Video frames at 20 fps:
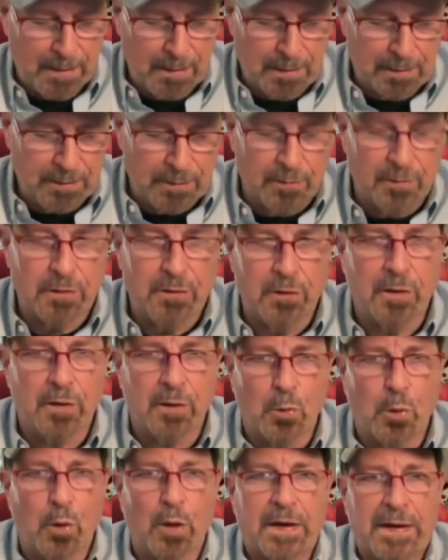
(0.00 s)
You're going
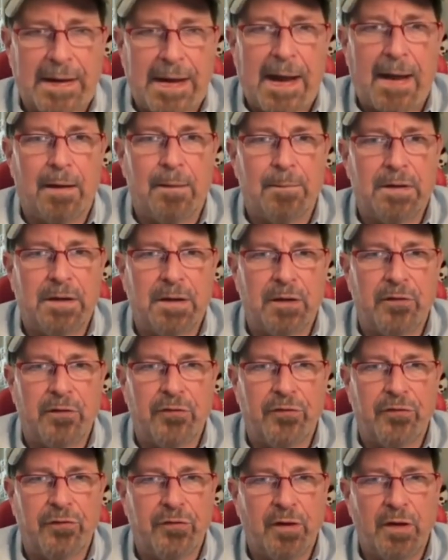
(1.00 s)
to work it out,
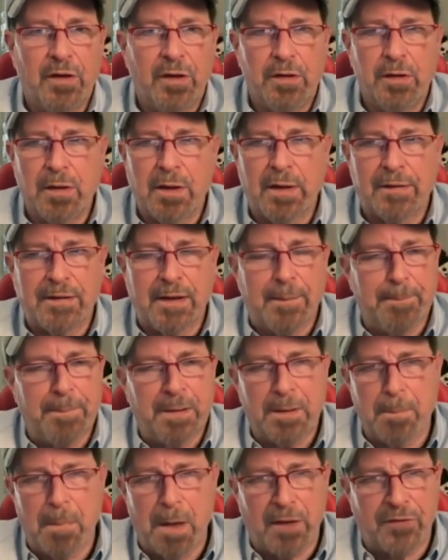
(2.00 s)
because you got that
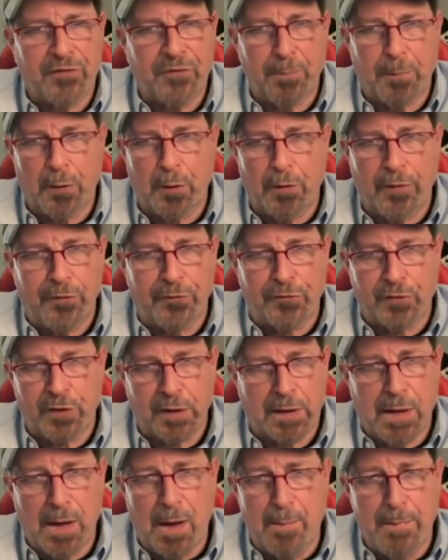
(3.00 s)
big matzo ball that's going
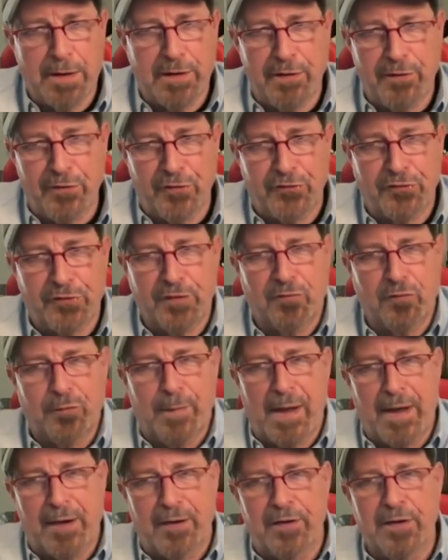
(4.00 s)
to come in the civil
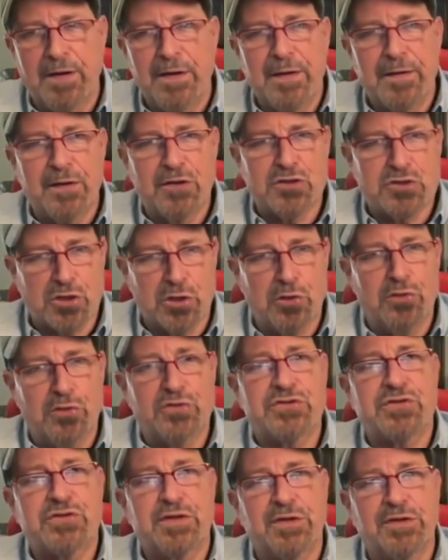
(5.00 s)
matter that
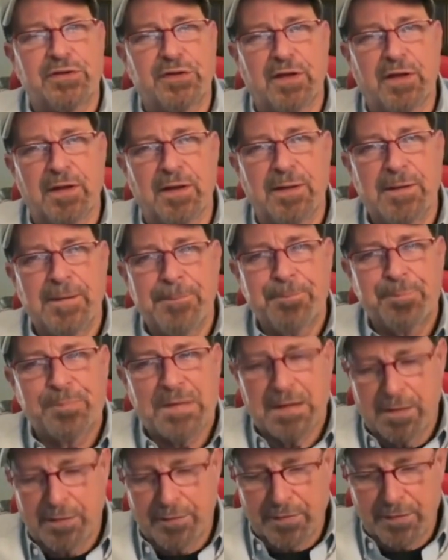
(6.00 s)
shows that
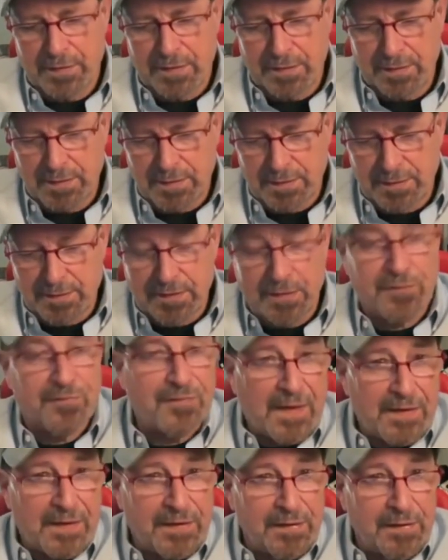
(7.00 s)
the
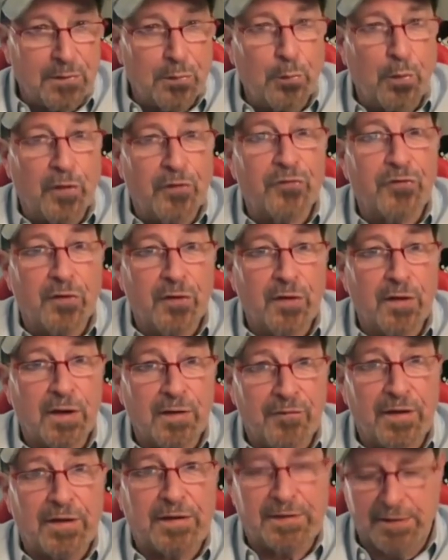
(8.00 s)
defendant was
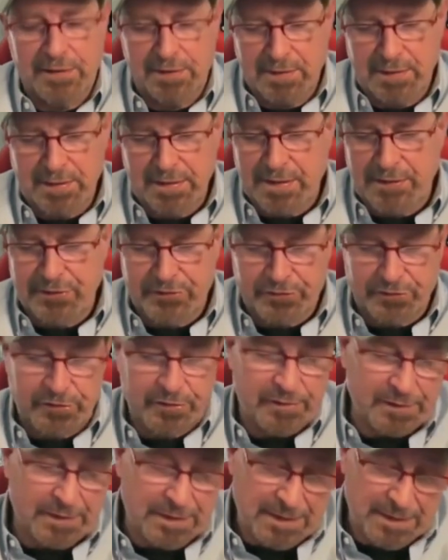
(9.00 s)
convicted, and that's
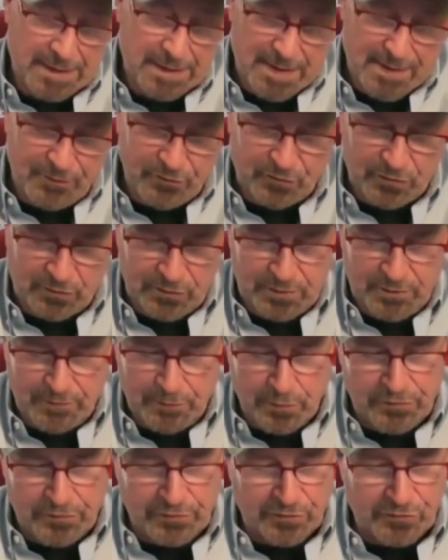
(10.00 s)
kind of if
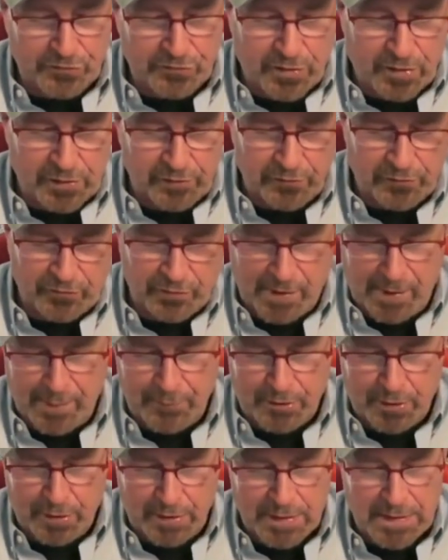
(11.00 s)
there is such a thing as a slam
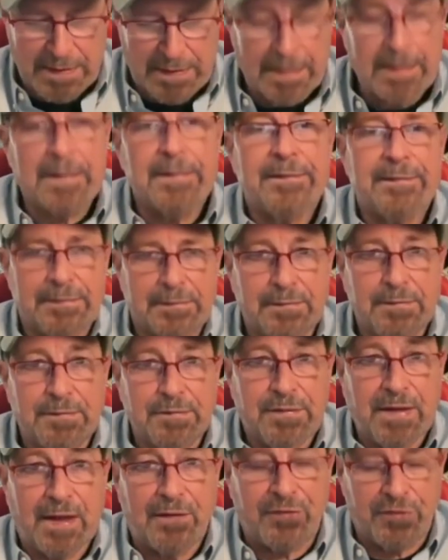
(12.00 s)
dunk,
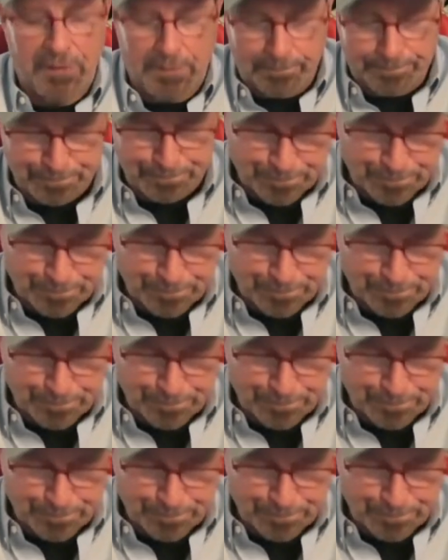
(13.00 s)
that's it.